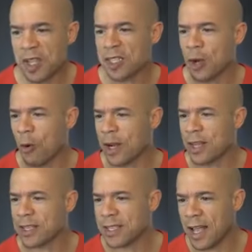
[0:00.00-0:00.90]
so I want
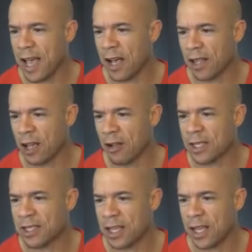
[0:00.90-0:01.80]
to say hello.
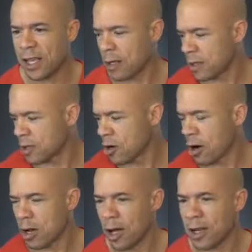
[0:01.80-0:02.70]
Let's see. Let's
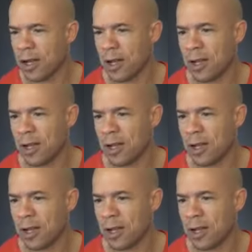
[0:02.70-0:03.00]
start on